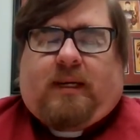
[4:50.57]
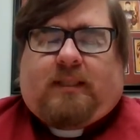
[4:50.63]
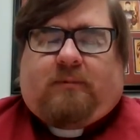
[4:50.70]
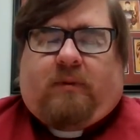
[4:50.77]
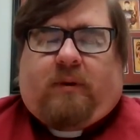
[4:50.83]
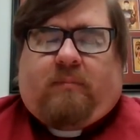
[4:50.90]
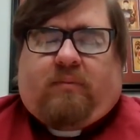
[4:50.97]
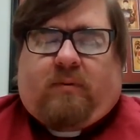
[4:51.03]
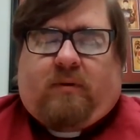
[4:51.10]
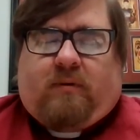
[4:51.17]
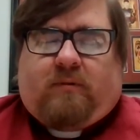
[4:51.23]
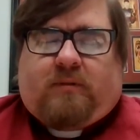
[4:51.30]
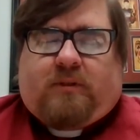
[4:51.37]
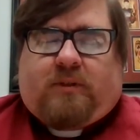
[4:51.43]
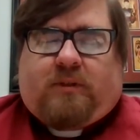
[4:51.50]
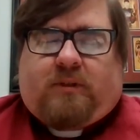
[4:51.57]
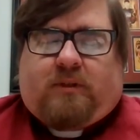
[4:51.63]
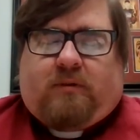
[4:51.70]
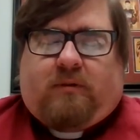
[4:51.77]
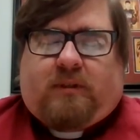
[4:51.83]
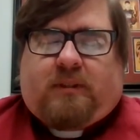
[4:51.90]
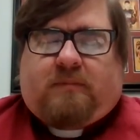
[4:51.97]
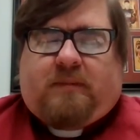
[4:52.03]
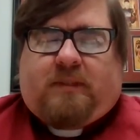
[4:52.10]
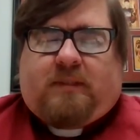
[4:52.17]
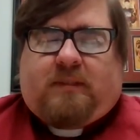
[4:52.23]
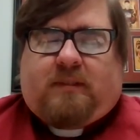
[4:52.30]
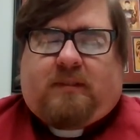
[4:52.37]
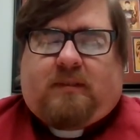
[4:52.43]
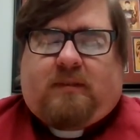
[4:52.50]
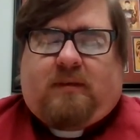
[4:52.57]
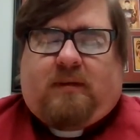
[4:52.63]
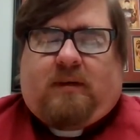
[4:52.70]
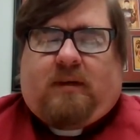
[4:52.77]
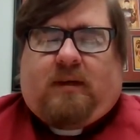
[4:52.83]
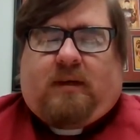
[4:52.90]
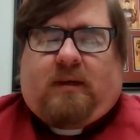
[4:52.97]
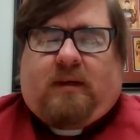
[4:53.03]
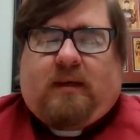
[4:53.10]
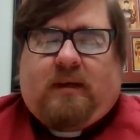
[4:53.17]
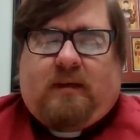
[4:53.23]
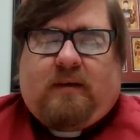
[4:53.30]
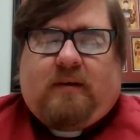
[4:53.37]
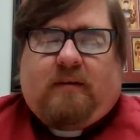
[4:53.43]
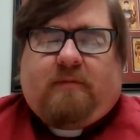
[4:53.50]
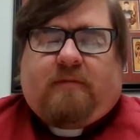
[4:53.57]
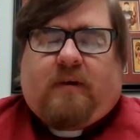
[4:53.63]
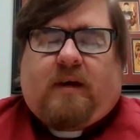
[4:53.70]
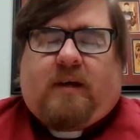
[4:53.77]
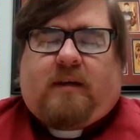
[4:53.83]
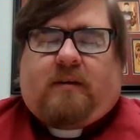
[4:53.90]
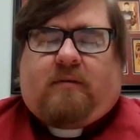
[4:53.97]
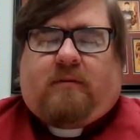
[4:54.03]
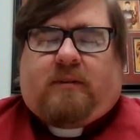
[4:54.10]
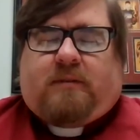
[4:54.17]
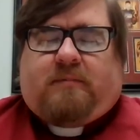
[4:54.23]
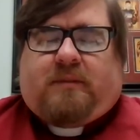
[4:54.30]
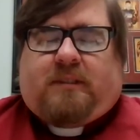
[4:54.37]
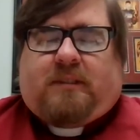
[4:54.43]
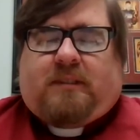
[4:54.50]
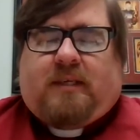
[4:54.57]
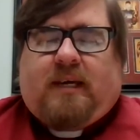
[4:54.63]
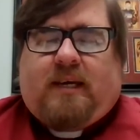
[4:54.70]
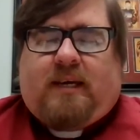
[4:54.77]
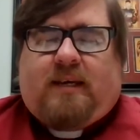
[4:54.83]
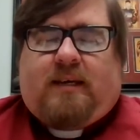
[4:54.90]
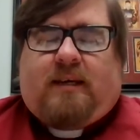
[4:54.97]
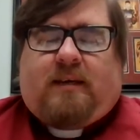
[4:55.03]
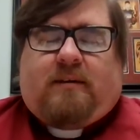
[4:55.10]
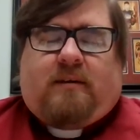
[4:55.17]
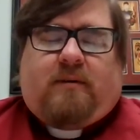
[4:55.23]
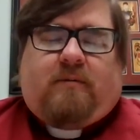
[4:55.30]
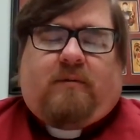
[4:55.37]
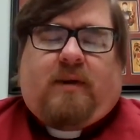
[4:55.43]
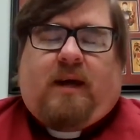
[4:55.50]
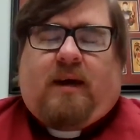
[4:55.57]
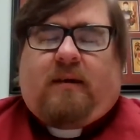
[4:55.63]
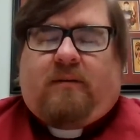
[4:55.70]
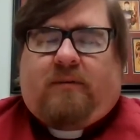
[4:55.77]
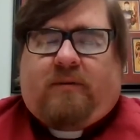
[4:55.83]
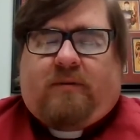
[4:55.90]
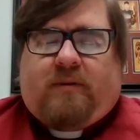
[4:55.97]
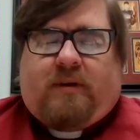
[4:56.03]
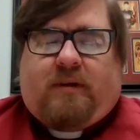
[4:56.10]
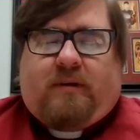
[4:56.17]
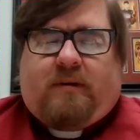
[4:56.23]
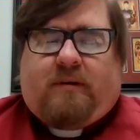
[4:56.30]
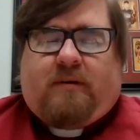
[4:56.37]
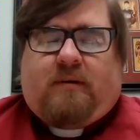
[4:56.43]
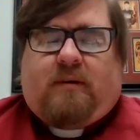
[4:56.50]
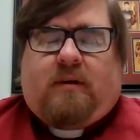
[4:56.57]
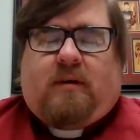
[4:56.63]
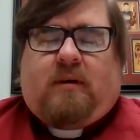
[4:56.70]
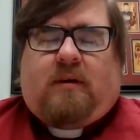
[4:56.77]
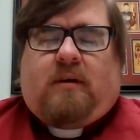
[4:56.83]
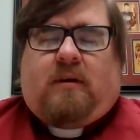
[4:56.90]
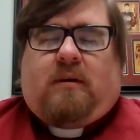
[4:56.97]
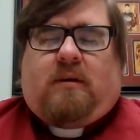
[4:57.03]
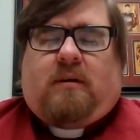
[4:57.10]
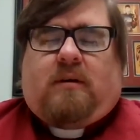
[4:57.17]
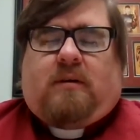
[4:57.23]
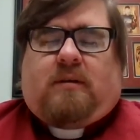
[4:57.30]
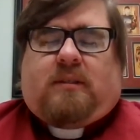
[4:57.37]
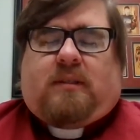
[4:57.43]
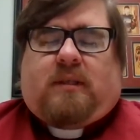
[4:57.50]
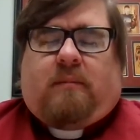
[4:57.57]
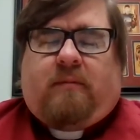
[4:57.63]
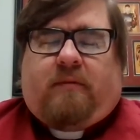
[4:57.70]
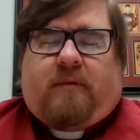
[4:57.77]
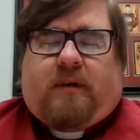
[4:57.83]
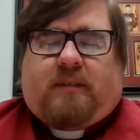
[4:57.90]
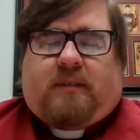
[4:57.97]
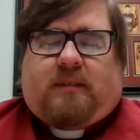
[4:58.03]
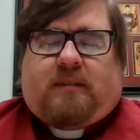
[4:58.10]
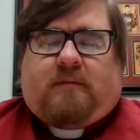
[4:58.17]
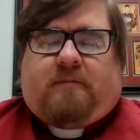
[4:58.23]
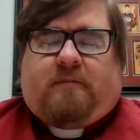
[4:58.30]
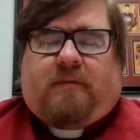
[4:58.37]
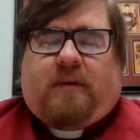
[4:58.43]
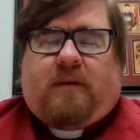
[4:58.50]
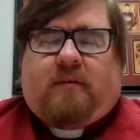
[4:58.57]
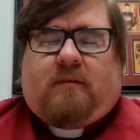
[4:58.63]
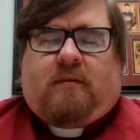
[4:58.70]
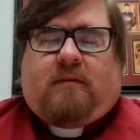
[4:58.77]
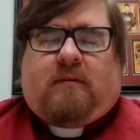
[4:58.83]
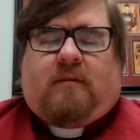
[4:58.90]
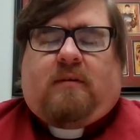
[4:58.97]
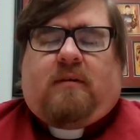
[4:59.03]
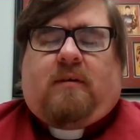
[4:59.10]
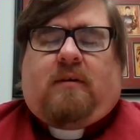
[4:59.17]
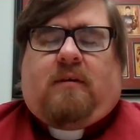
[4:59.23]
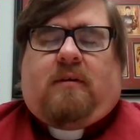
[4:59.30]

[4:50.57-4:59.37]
As we approach Christmas, Eve and Christmas Day and the new calendar year, some of us feel